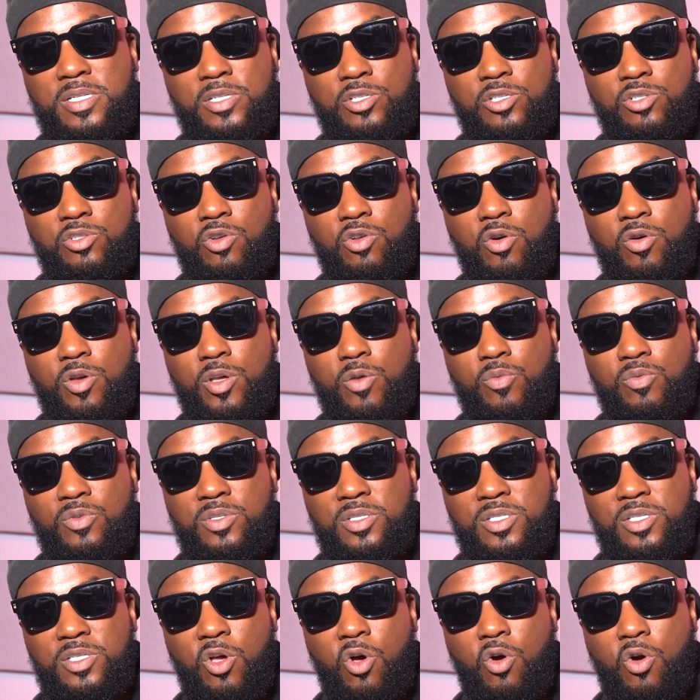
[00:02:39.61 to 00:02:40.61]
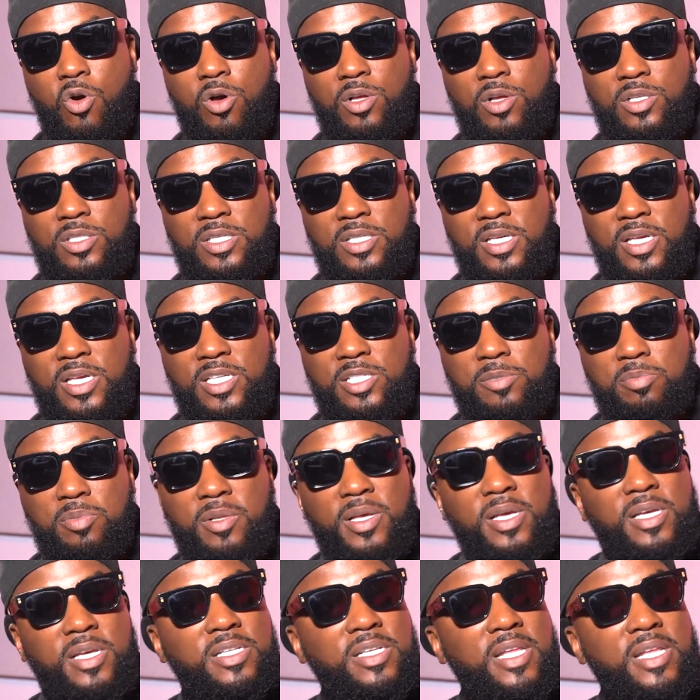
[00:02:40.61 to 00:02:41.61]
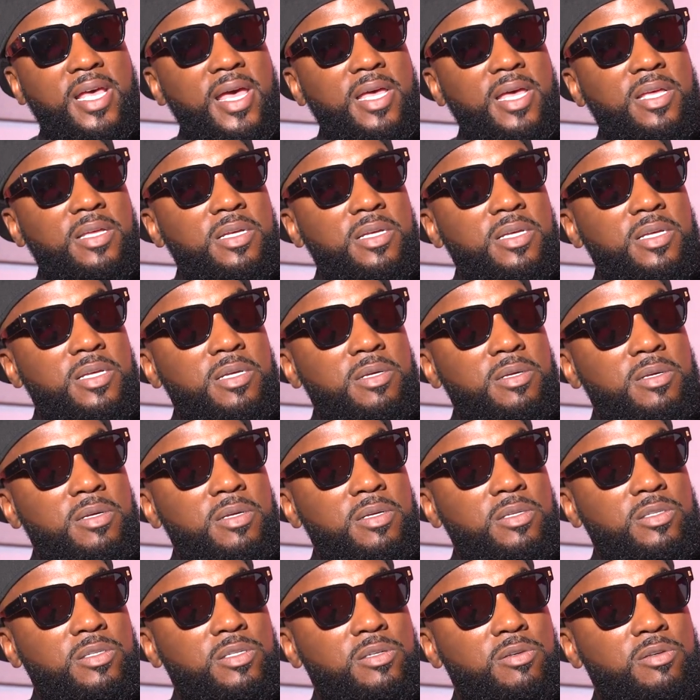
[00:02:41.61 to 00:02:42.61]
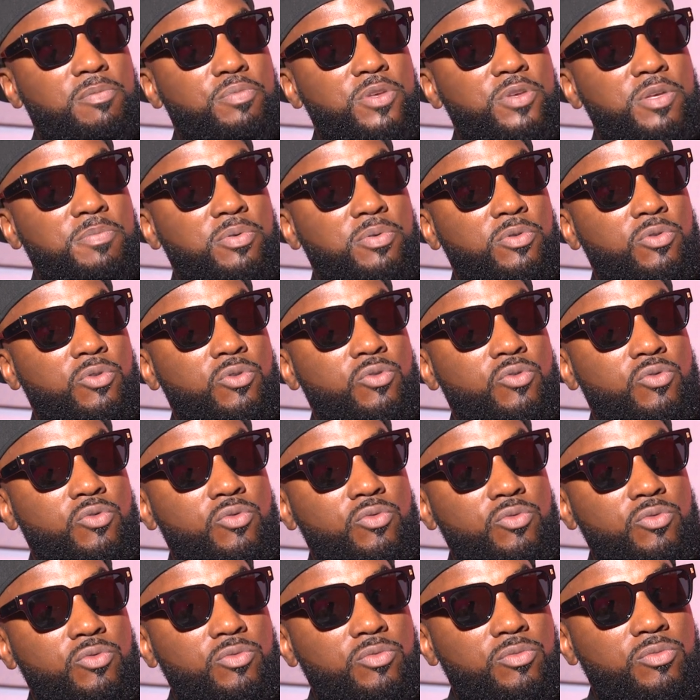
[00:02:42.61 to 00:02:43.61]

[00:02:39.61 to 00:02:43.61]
you know it was hard to explain that to people who